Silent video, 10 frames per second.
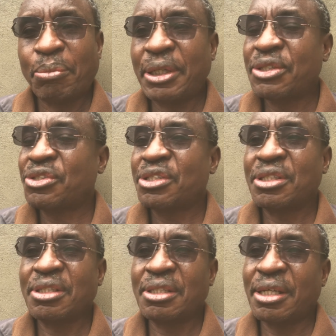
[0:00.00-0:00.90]
Please,
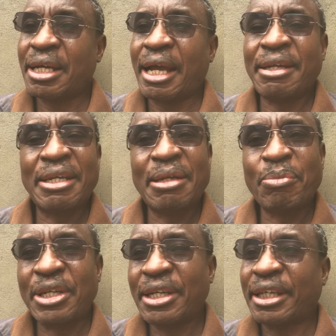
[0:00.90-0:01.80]
I need
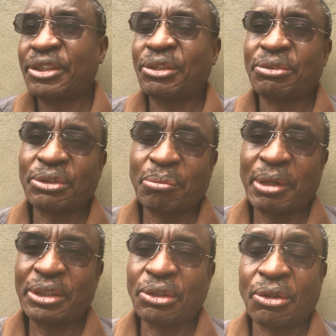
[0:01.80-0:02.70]
medication of so
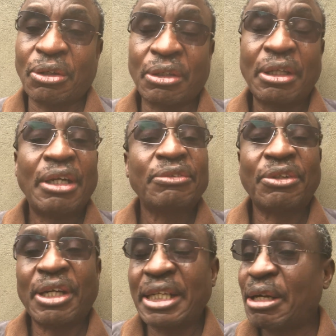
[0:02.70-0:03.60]
much. Or
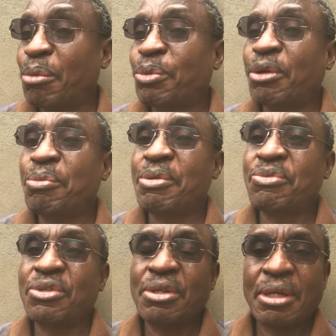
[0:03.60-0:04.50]
Forget our
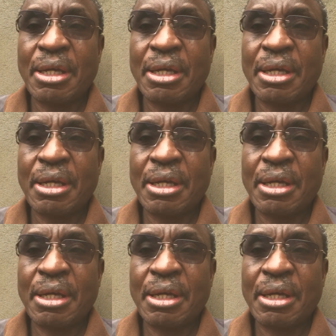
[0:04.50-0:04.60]
problems.